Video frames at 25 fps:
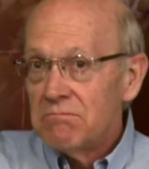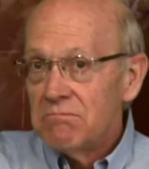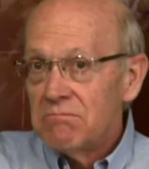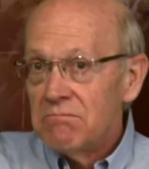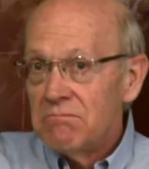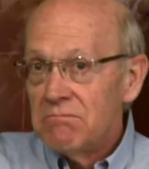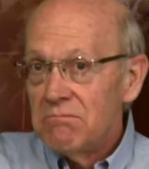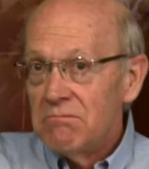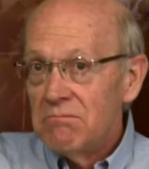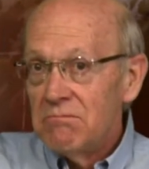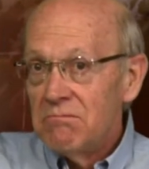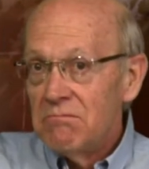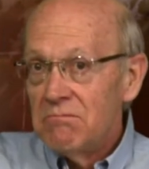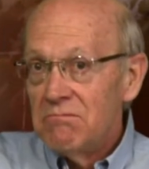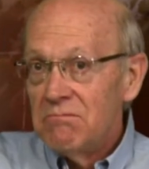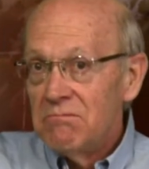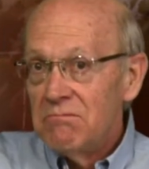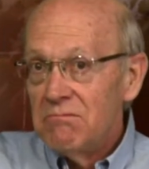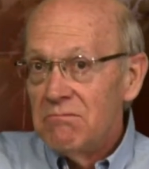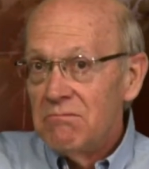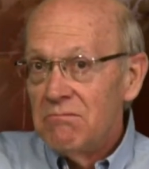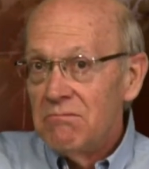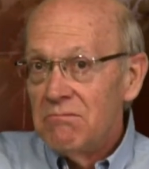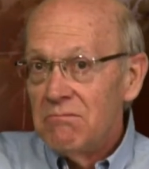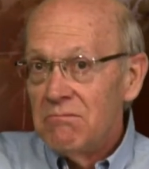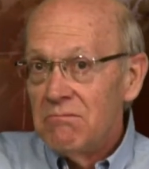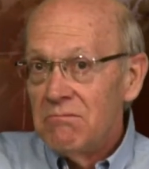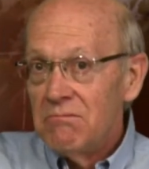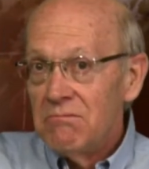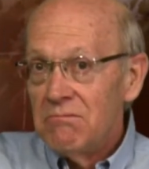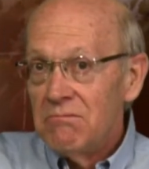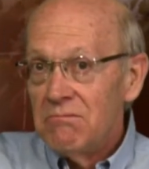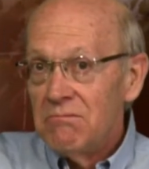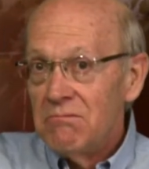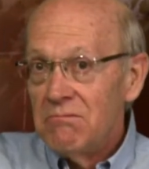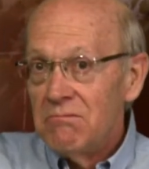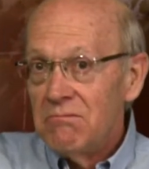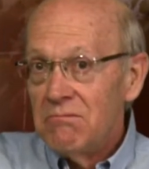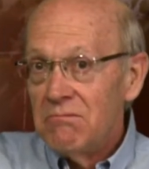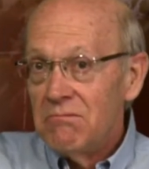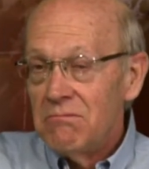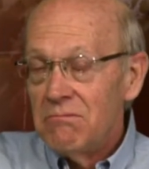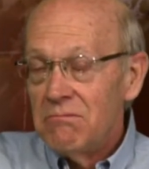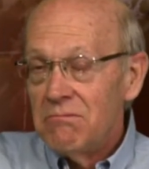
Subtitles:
(silence)